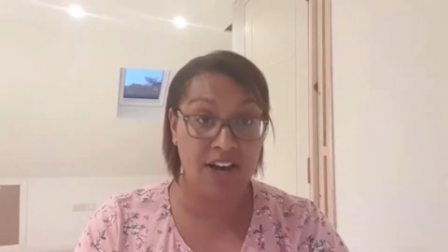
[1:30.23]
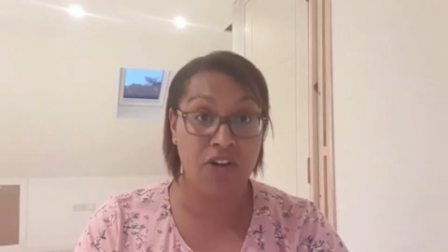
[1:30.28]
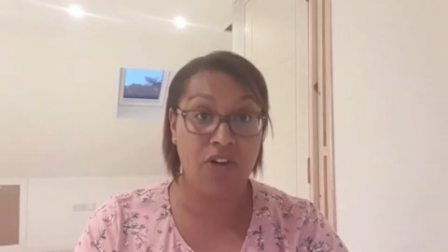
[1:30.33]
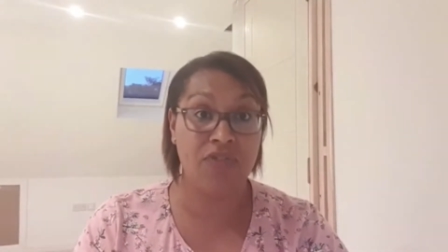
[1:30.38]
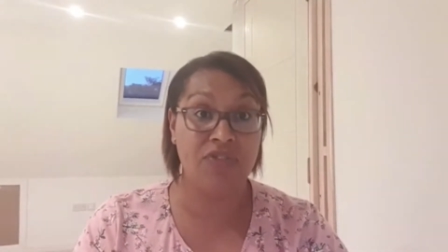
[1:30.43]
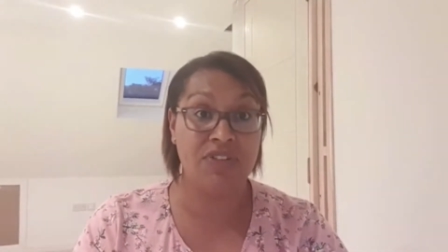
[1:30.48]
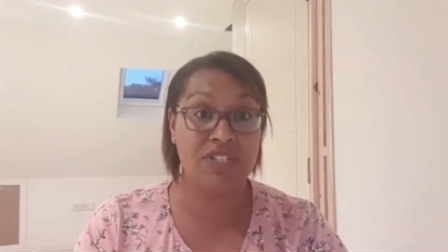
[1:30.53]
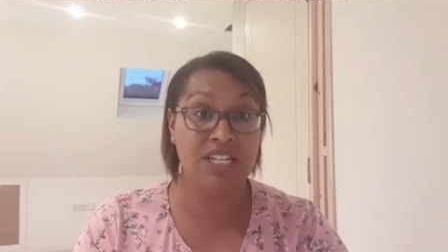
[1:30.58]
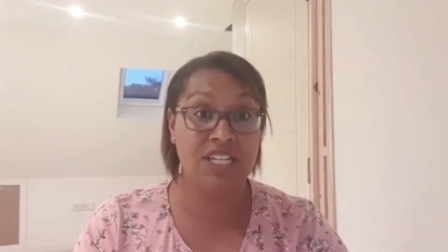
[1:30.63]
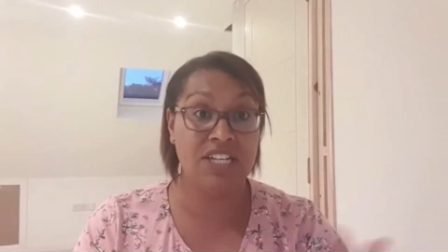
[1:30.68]

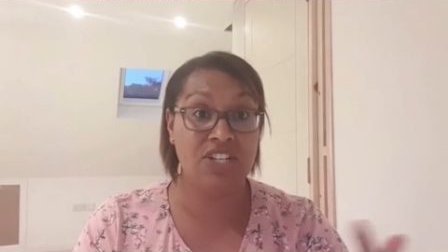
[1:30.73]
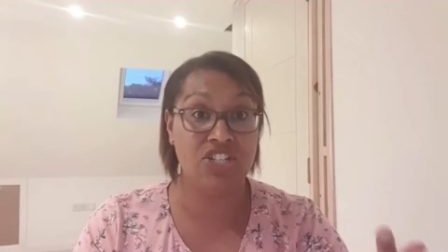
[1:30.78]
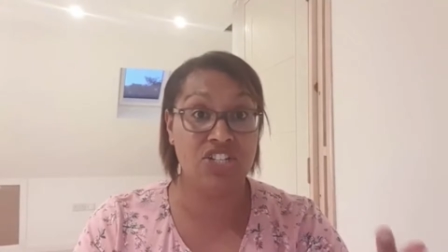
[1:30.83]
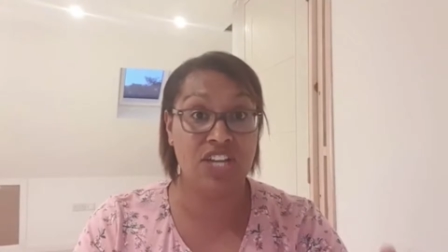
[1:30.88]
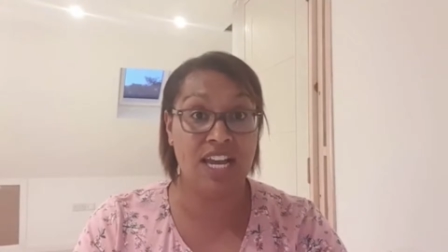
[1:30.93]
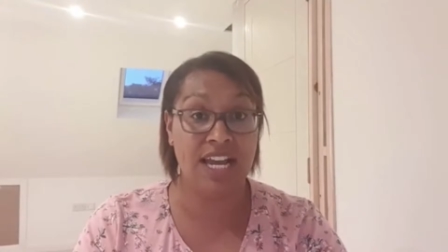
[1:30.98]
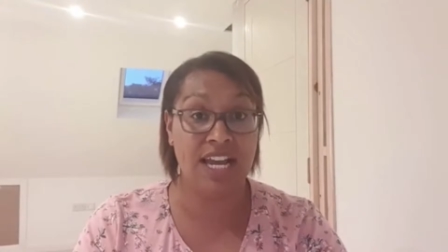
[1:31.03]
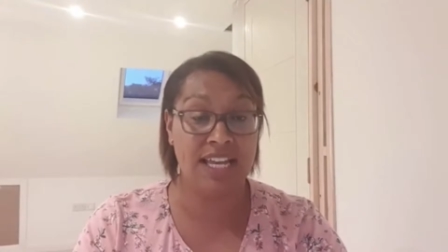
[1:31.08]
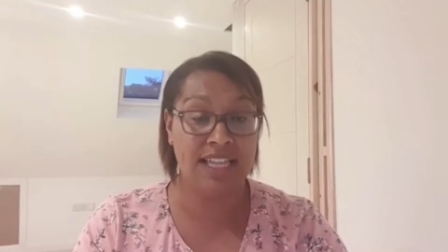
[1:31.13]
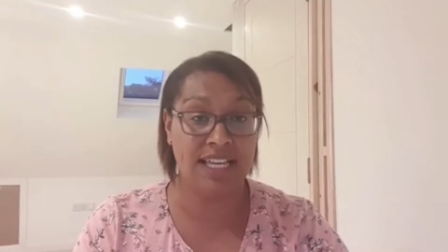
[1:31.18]
Obviously
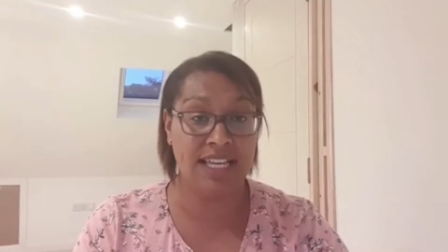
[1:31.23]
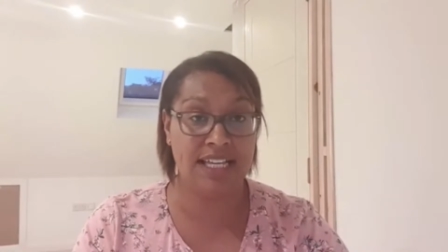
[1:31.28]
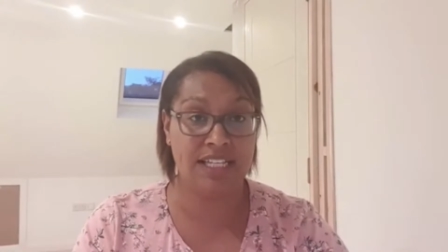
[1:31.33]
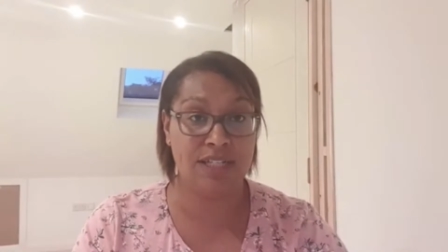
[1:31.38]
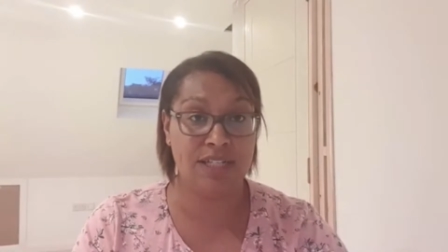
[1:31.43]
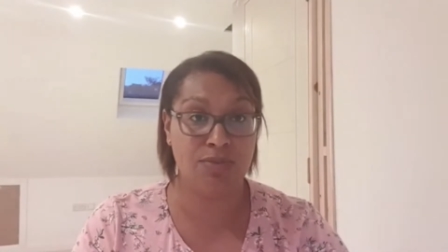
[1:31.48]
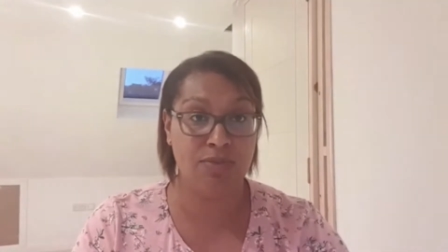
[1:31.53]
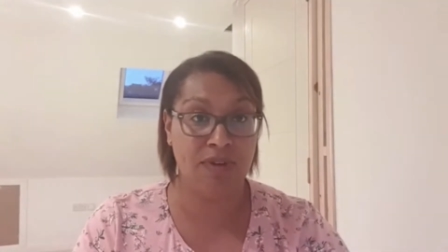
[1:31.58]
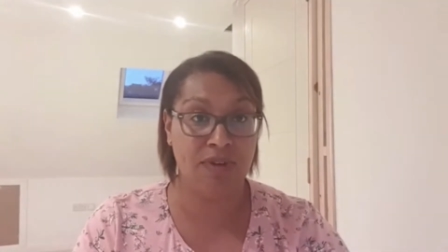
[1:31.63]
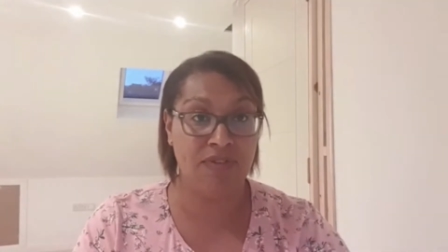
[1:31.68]
share
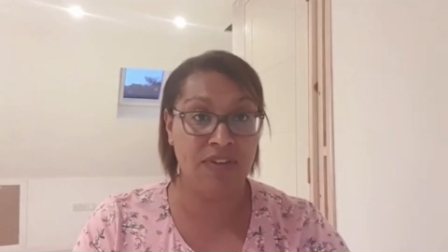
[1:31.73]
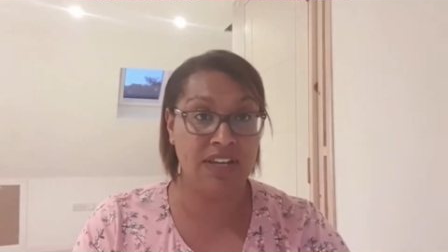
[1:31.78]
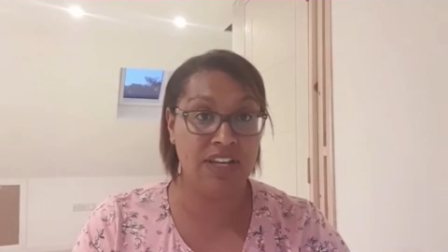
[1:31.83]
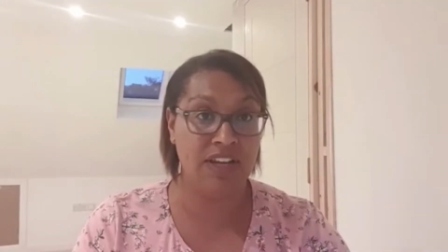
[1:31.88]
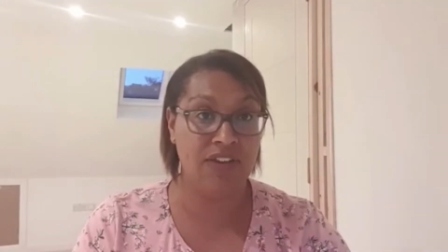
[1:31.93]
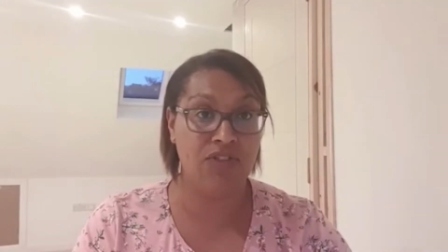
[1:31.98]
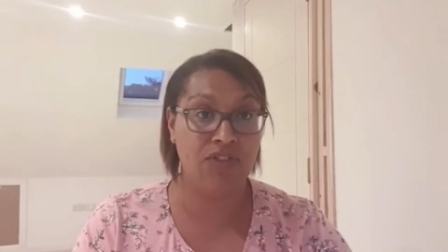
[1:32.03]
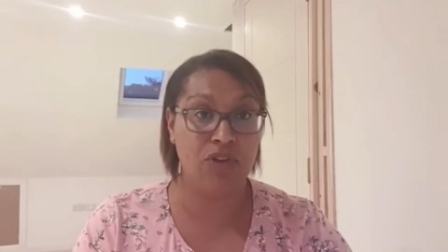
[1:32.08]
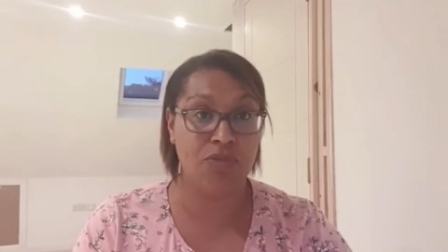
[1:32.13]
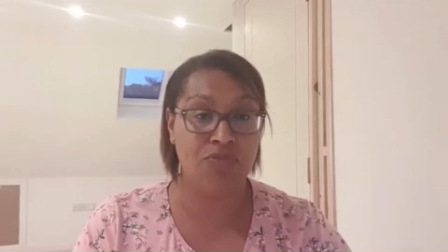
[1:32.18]
this with any
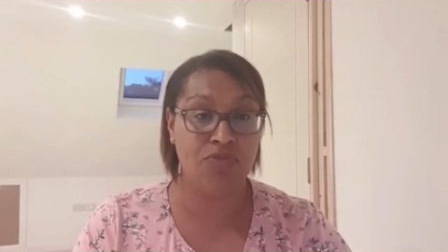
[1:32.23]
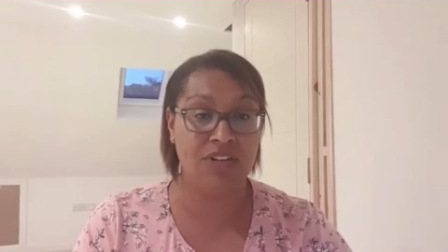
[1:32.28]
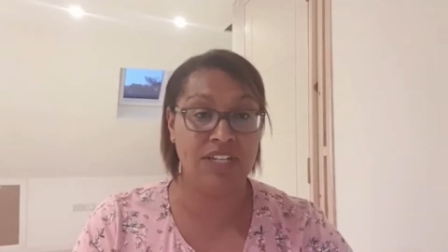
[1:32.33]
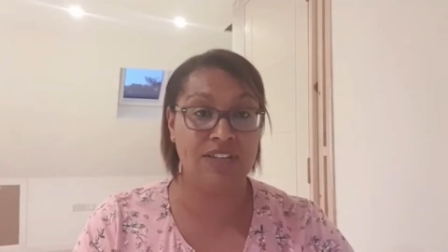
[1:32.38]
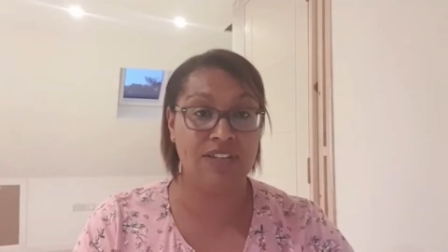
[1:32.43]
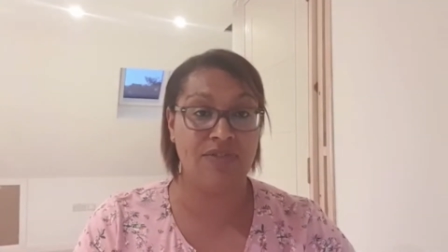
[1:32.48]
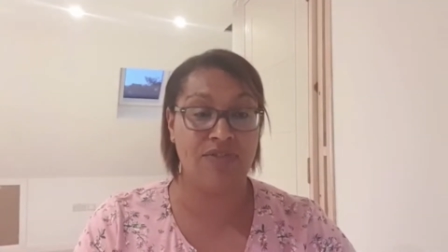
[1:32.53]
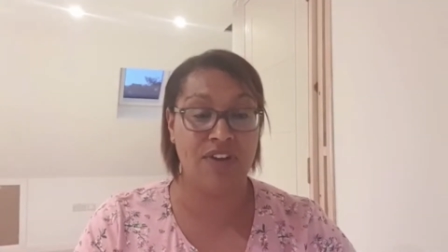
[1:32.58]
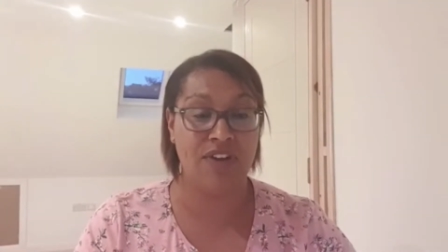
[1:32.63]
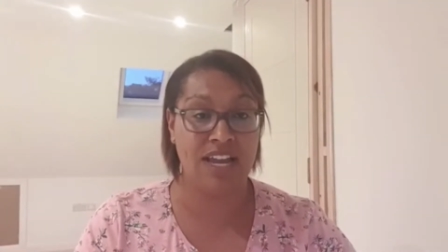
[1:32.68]
of your
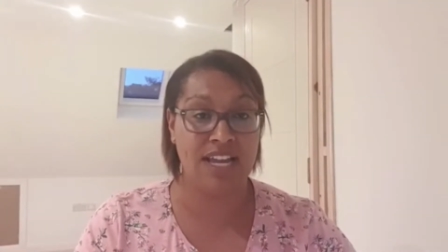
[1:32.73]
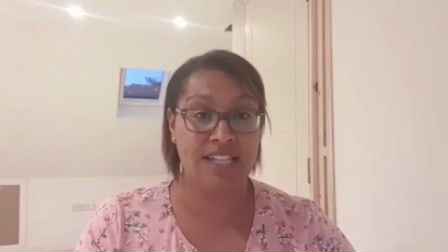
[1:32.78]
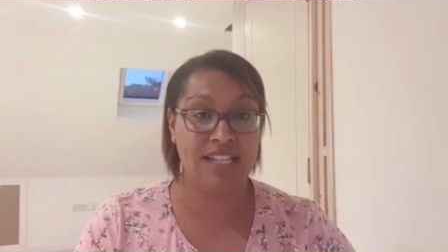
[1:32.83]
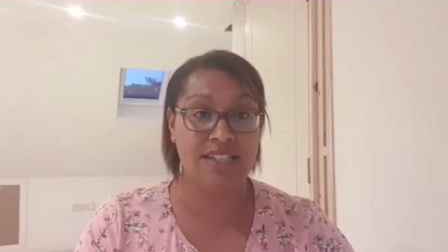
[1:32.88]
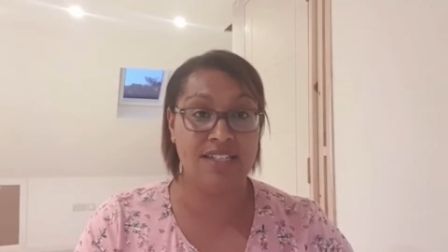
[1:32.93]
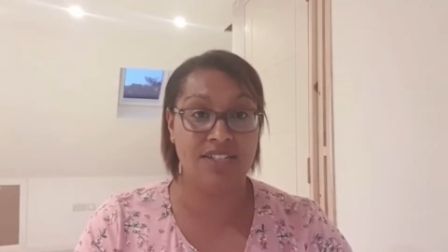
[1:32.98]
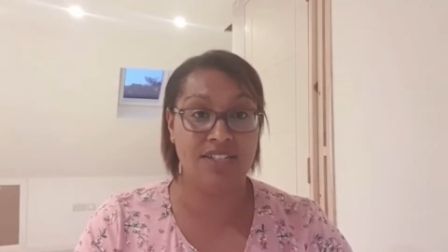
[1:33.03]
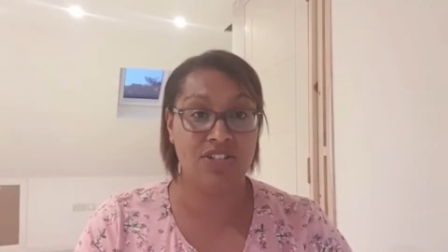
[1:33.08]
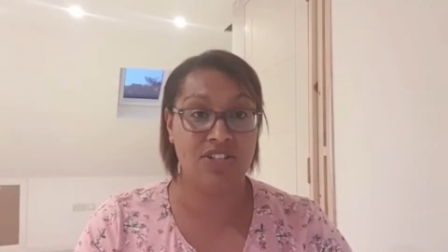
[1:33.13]
breeder friends,